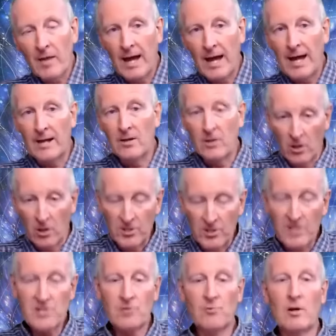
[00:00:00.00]
and on
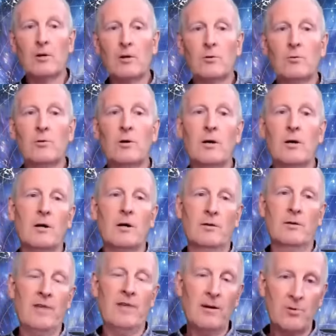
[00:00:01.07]
the scroll
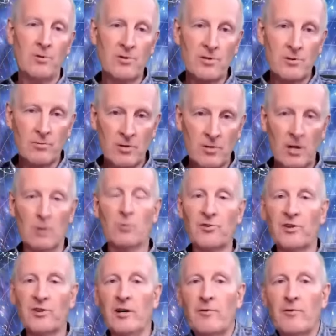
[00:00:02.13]
there was gold,
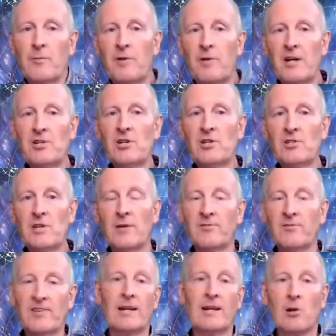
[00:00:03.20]
silver, precious
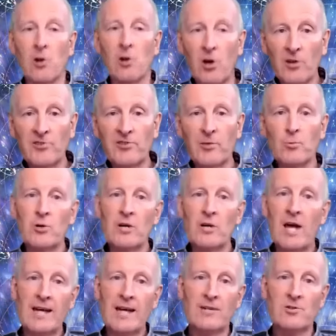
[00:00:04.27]
stones, and lots of wood,
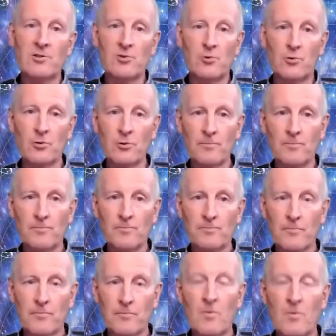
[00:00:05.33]
hay, and straw.
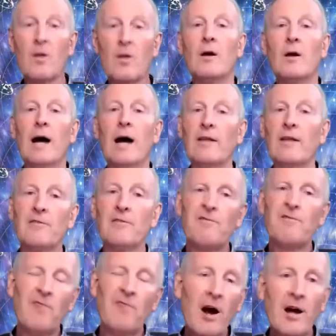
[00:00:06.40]
And the
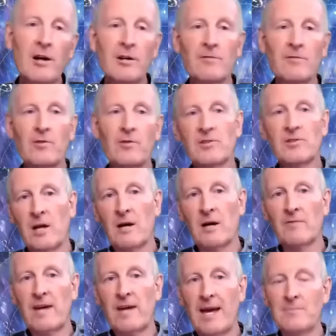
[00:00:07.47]
fire of God's
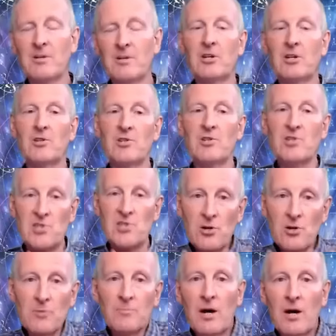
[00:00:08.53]
love came and
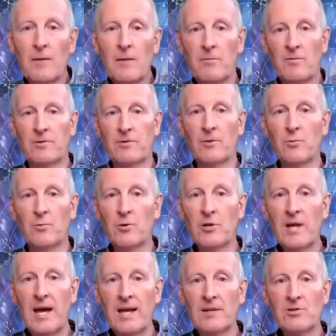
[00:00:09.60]
consumed up the wood,
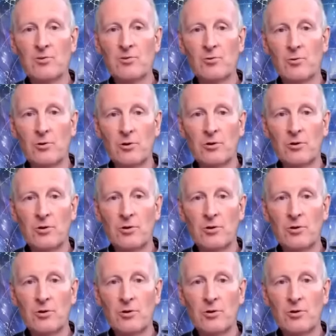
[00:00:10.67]
hay, and straw,